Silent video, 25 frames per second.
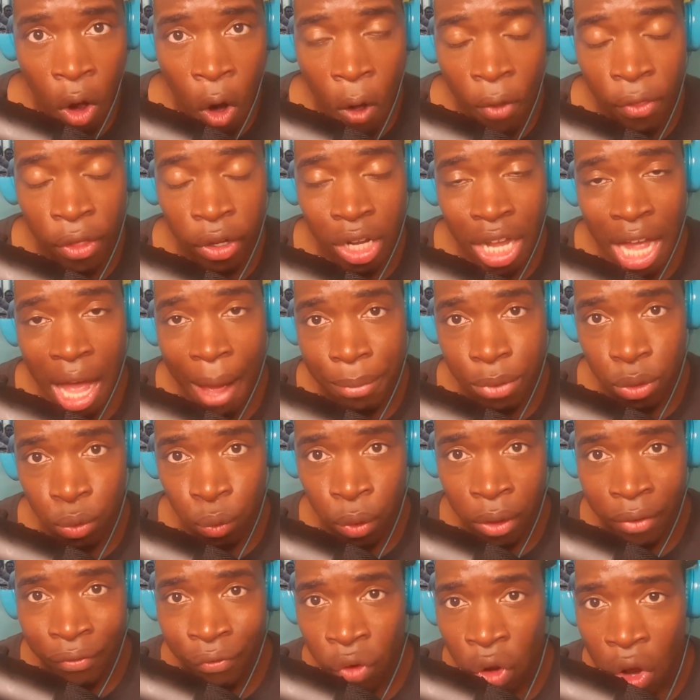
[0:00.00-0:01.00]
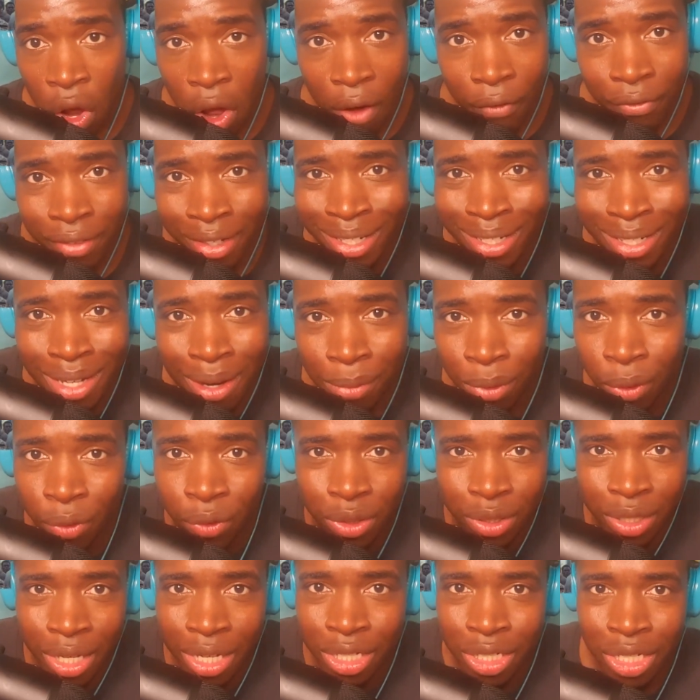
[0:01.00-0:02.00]
All the cops who were involved ended up
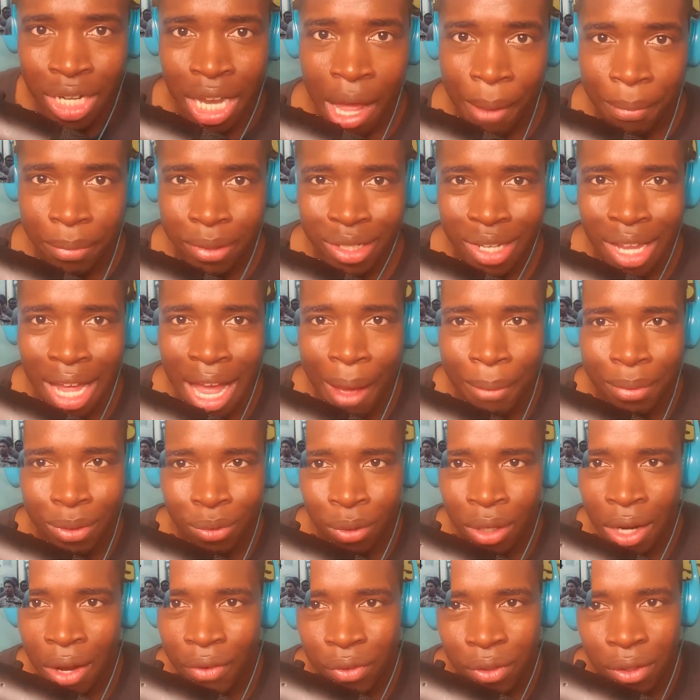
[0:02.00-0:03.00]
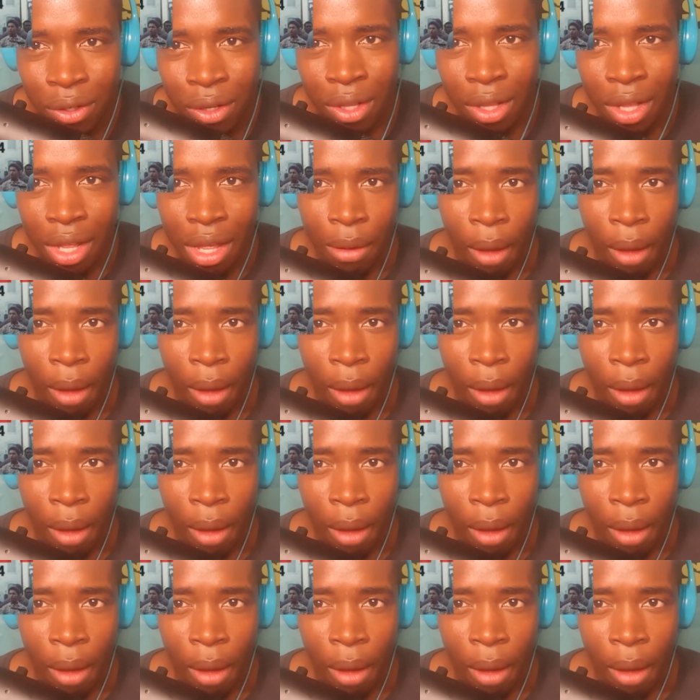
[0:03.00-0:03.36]
losing their job as cops, or whatever.